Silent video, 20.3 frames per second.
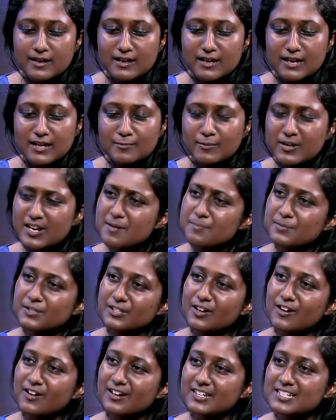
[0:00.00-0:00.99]
where I
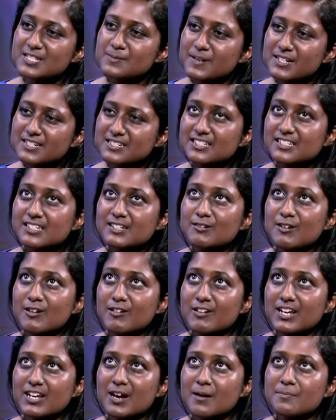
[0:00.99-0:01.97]
belong, especially
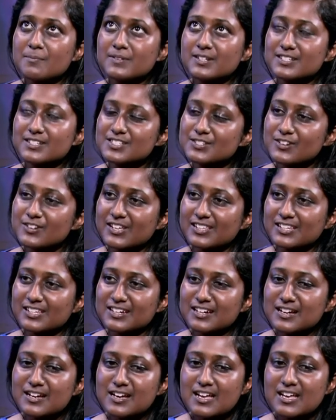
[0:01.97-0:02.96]
growing up in
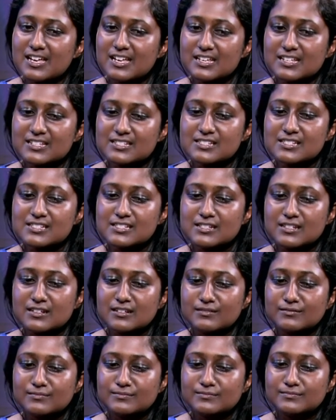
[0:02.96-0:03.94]
Australia
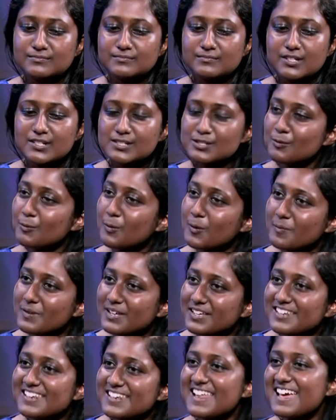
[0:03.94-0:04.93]
as a
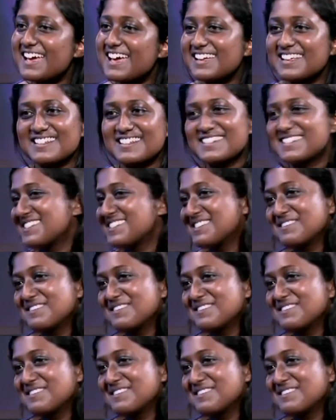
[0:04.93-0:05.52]
woman, as